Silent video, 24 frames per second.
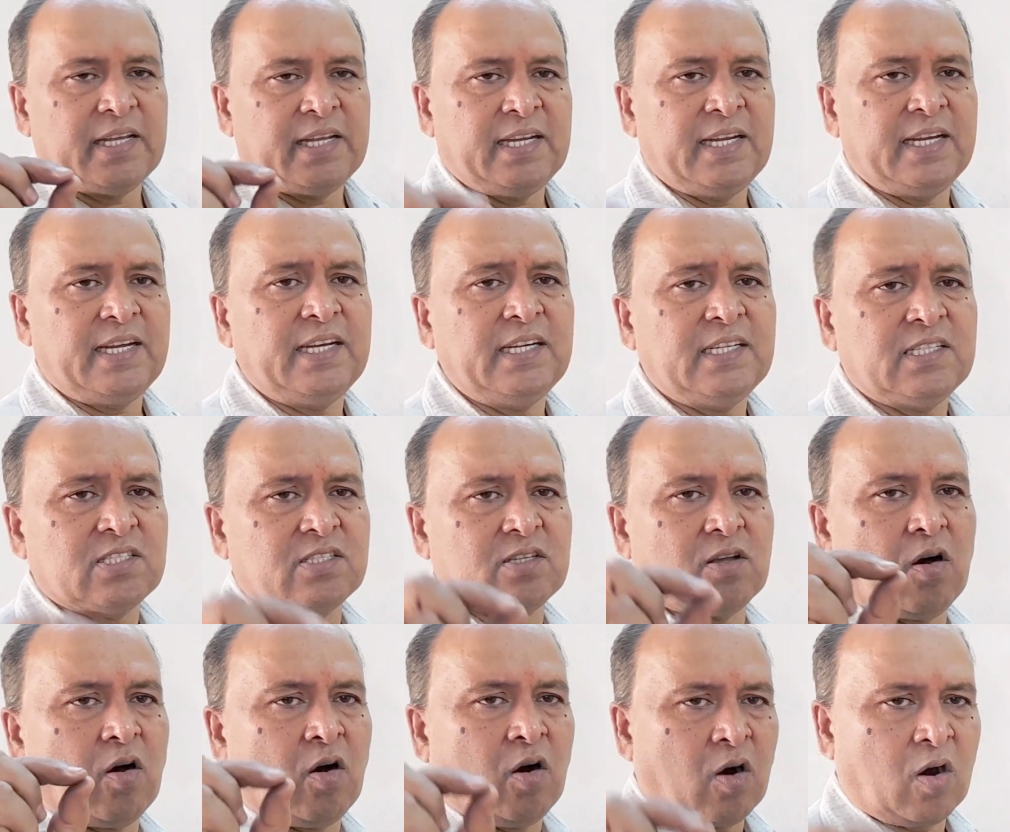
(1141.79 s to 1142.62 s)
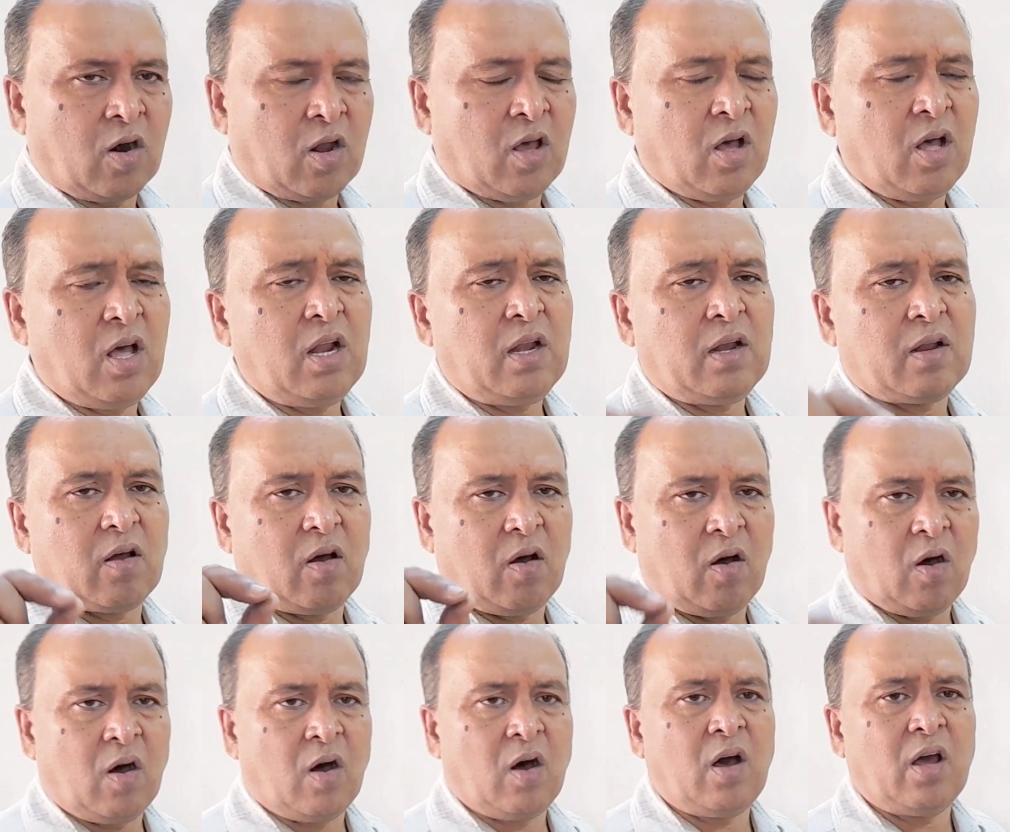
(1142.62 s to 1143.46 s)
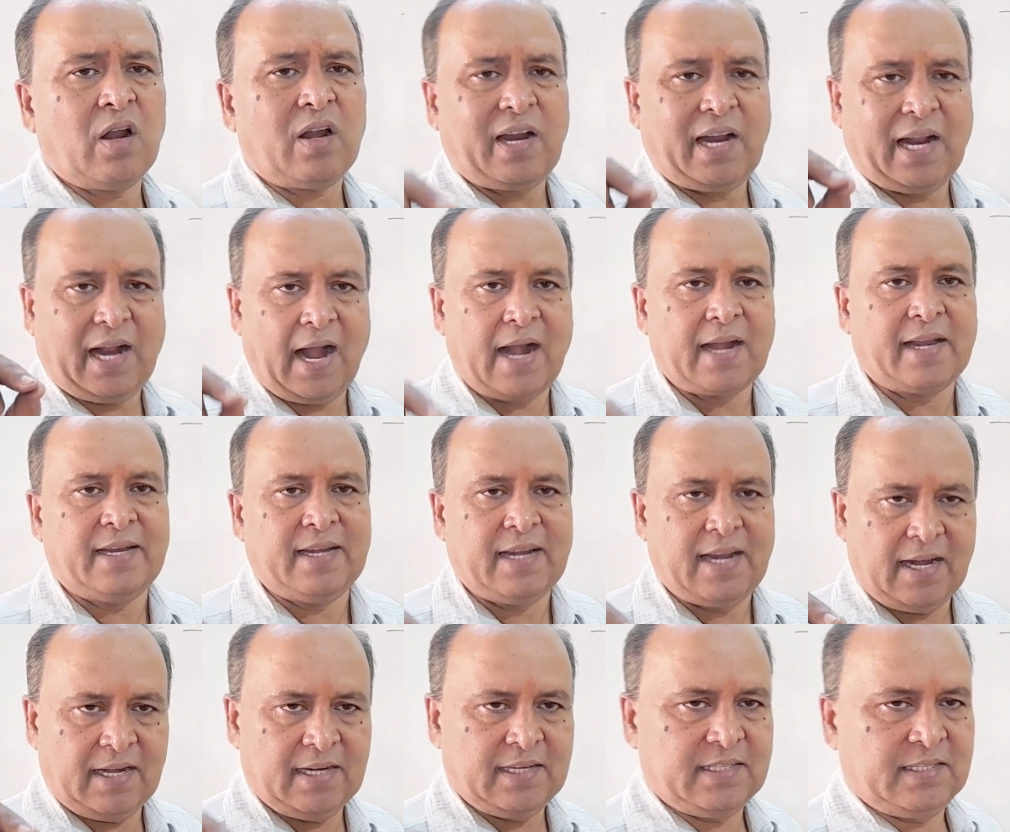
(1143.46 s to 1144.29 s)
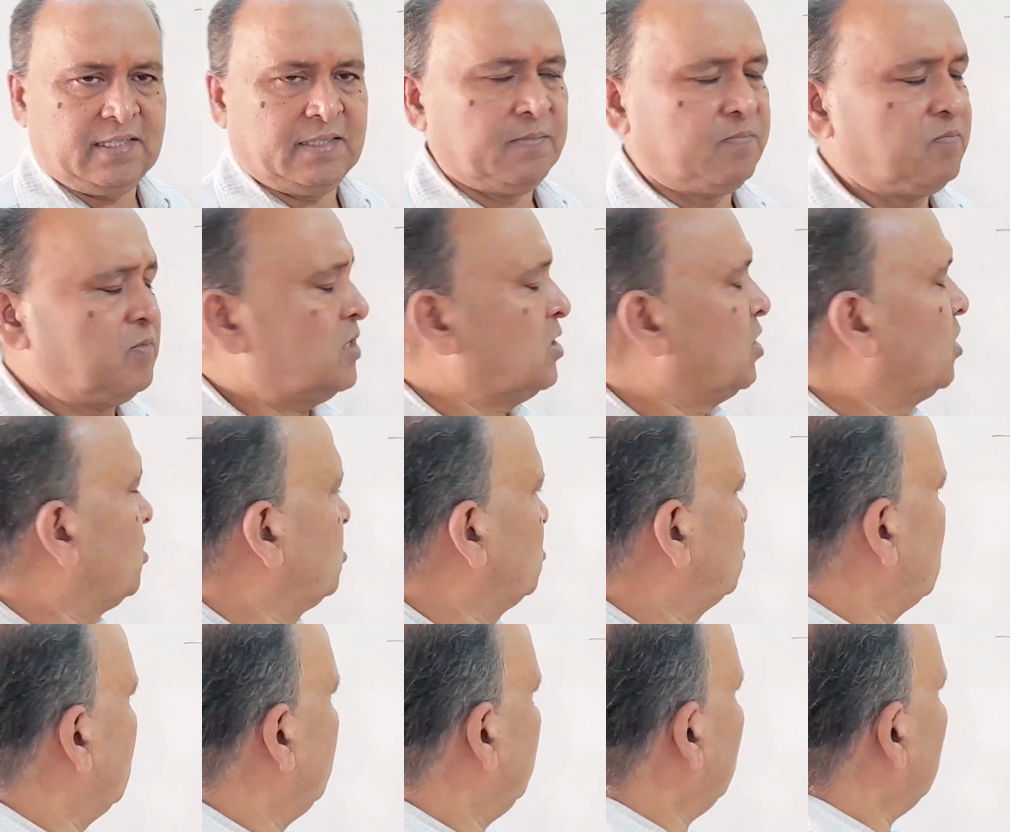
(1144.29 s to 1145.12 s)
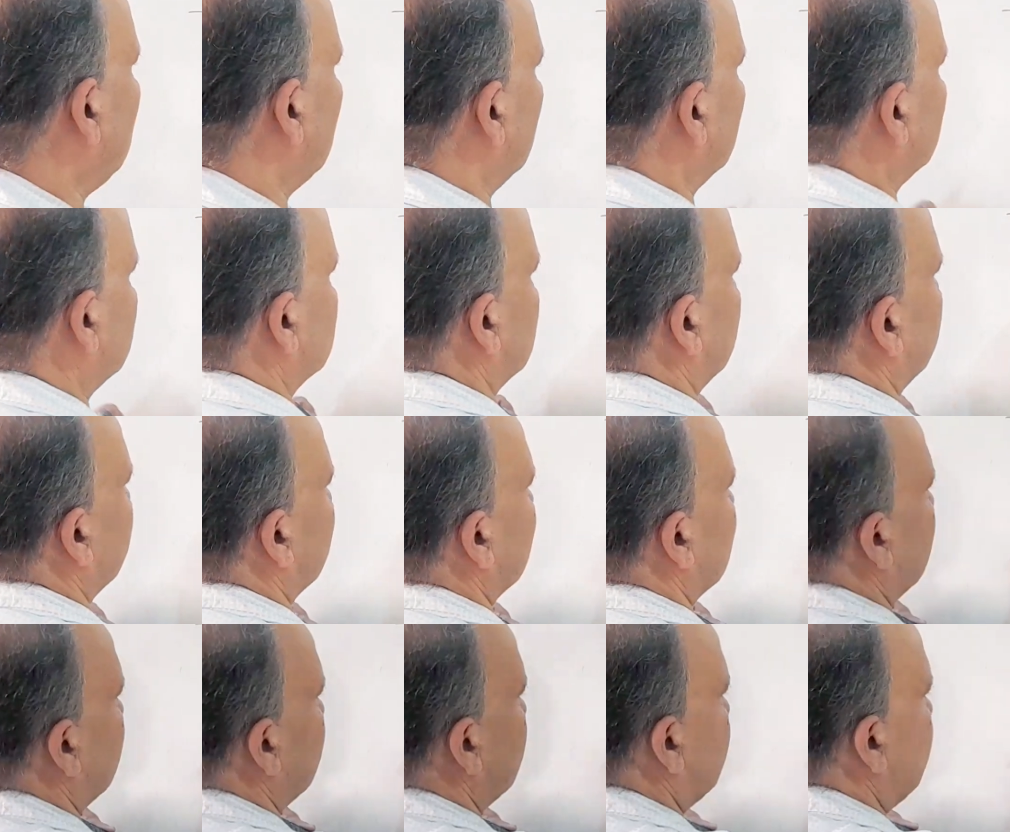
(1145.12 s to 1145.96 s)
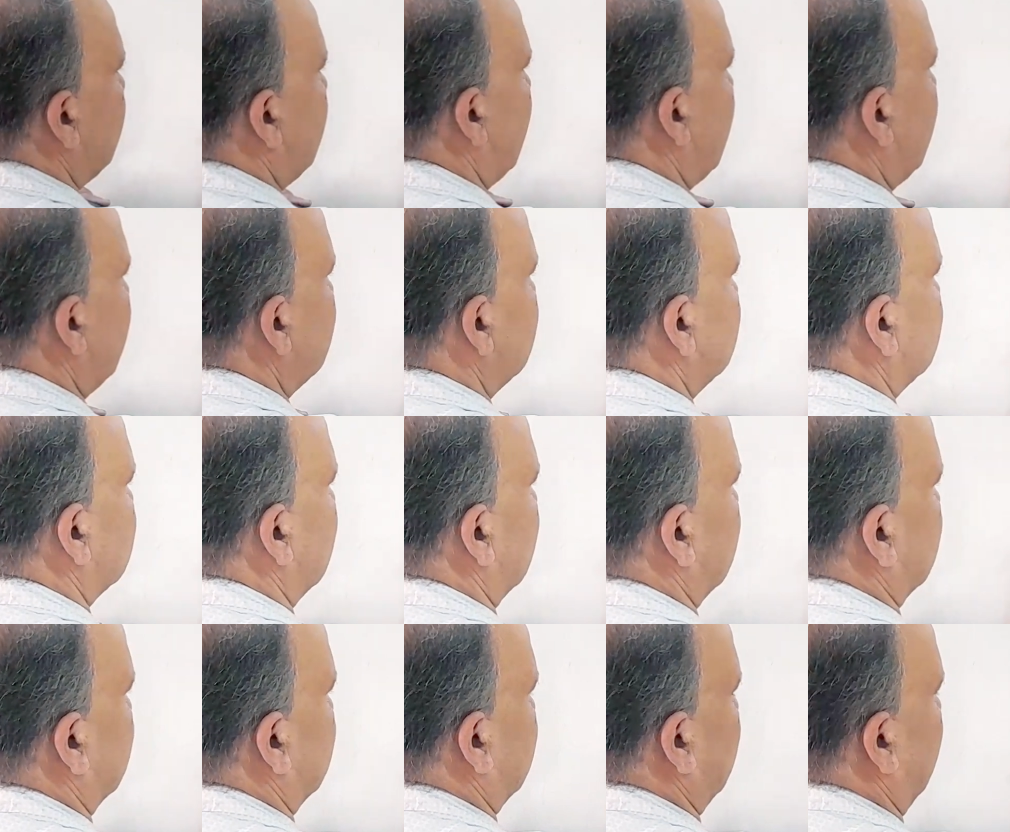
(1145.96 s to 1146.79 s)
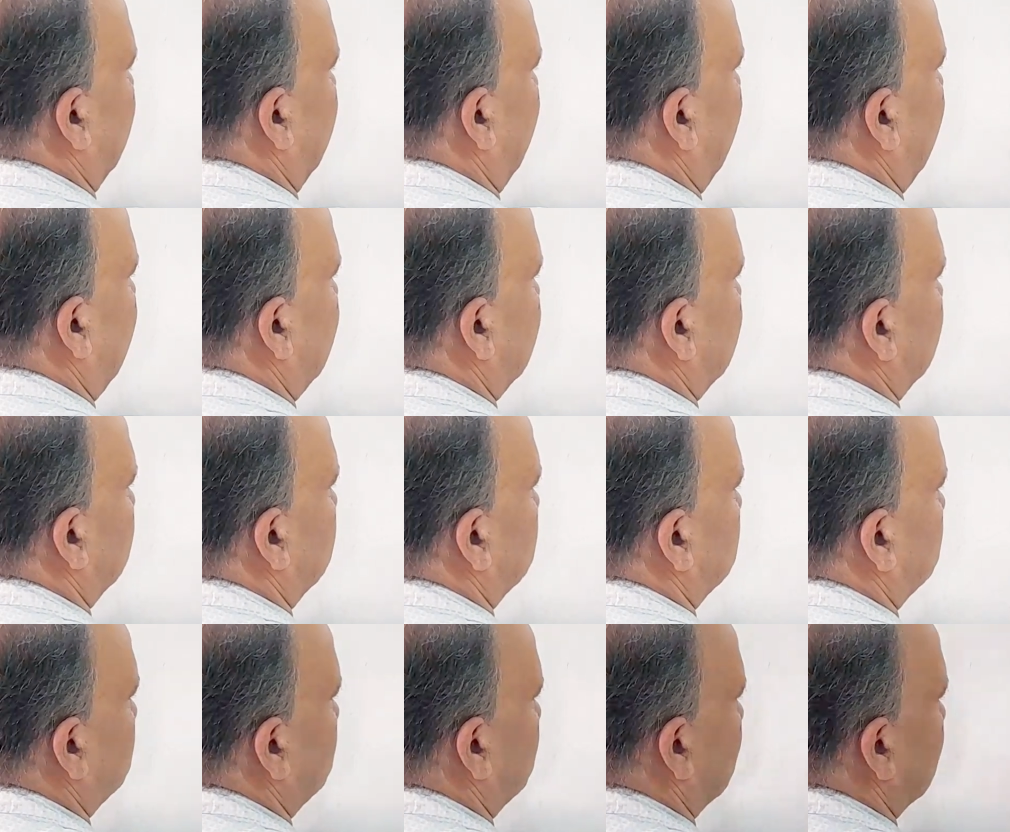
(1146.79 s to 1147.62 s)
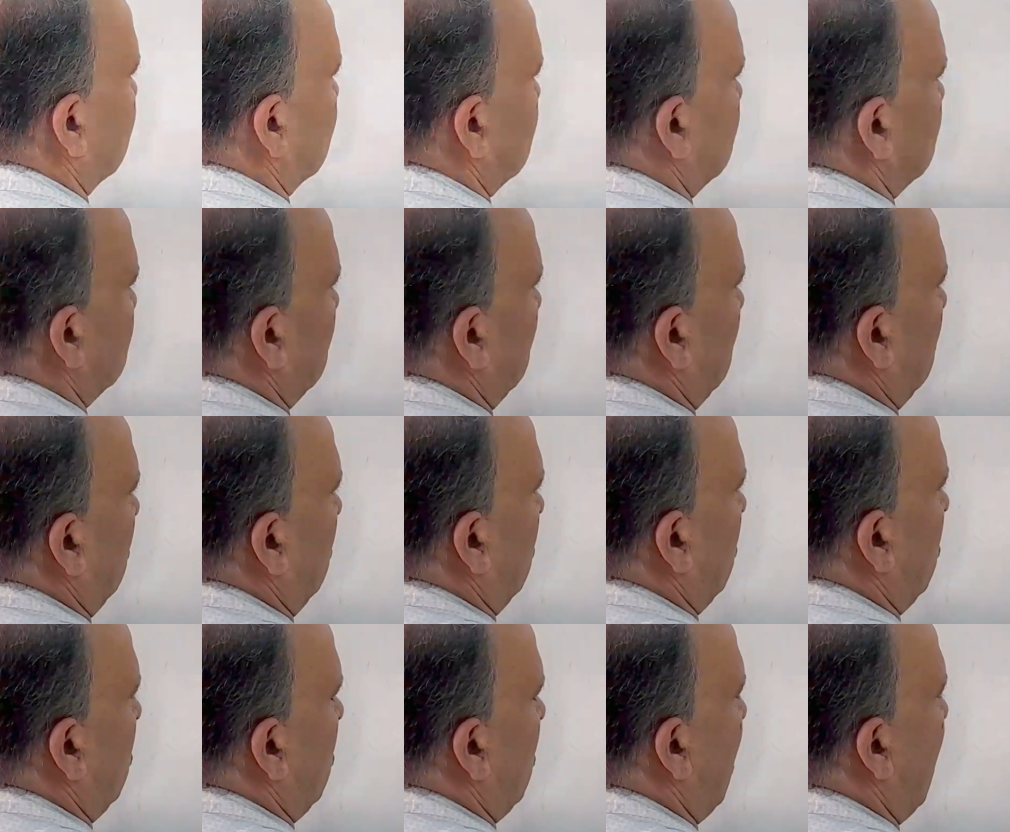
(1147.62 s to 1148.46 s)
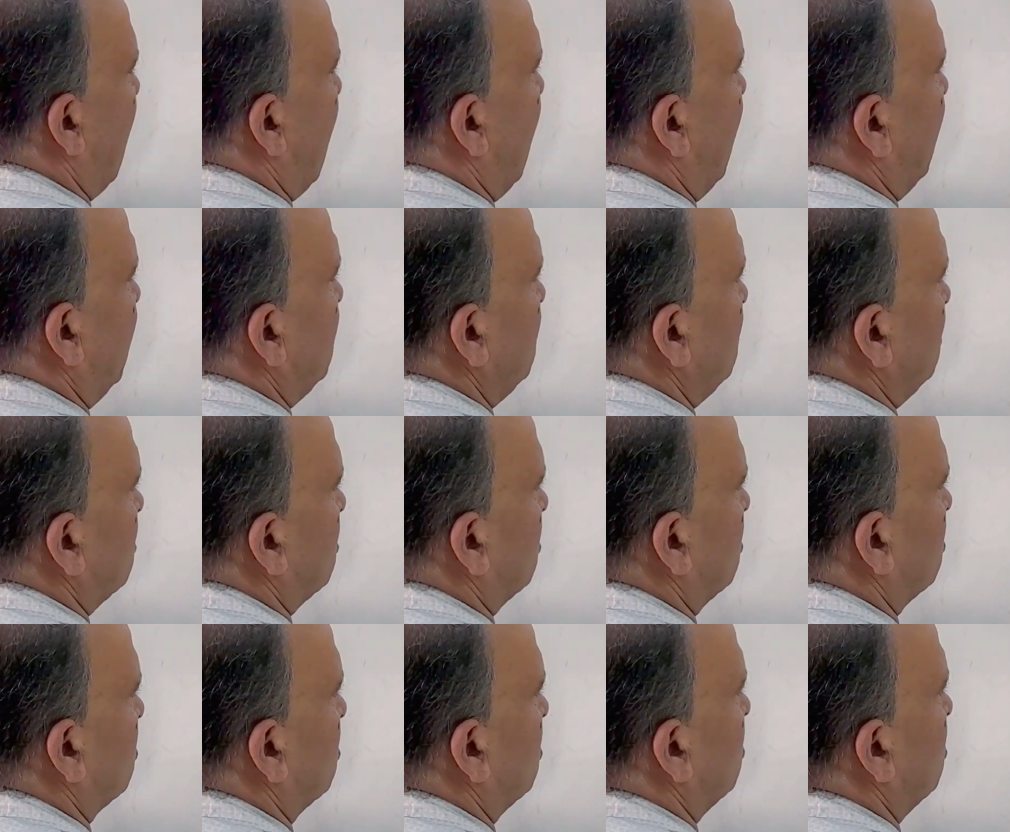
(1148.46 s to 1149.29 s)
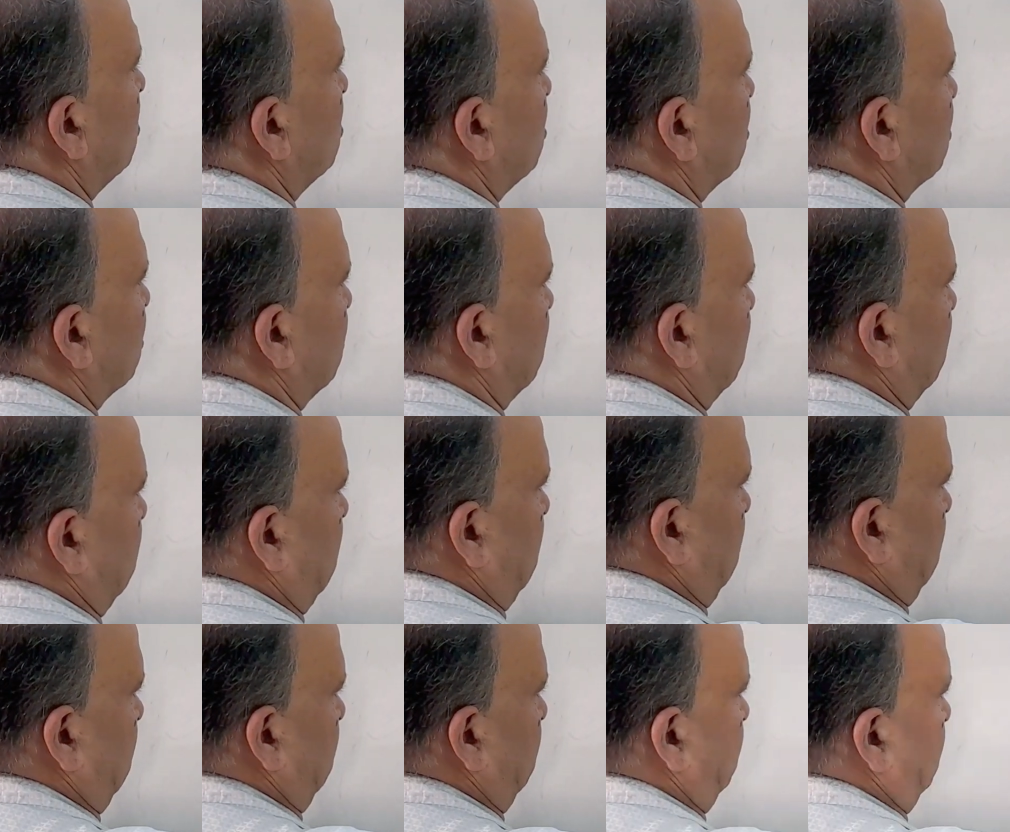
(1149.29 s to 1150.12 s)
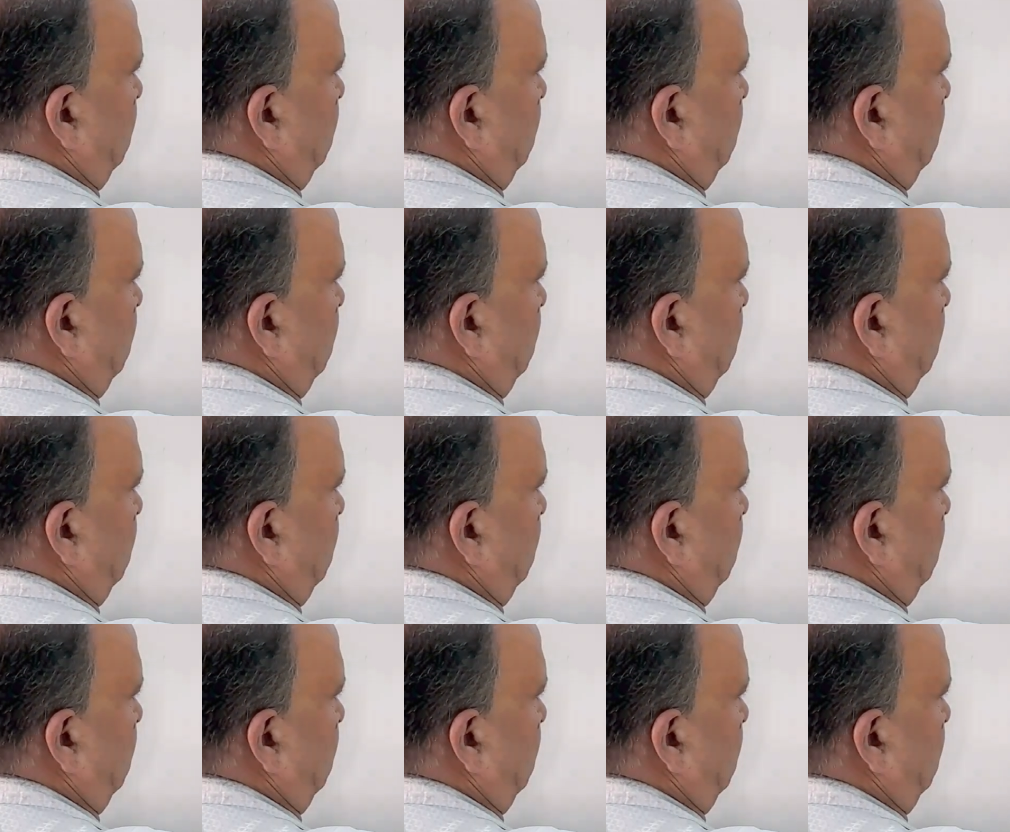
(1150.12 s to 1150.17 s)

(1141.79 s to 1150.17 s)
its order or cardinality. Suppose A is a set 1, 2, 3,